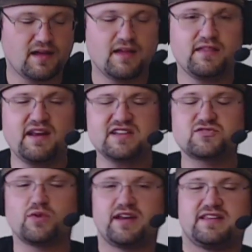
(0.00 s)
The
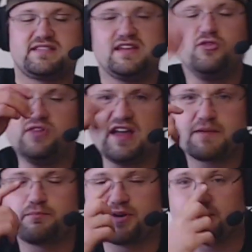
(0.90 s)
next one is a
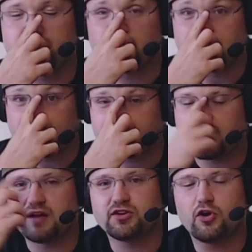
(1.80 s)
unique bird Pokemon
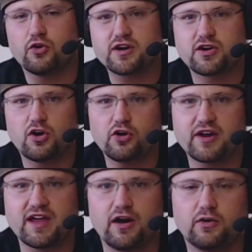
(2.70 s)
called
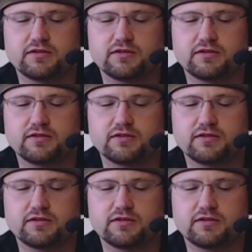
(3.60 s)
Oricorio.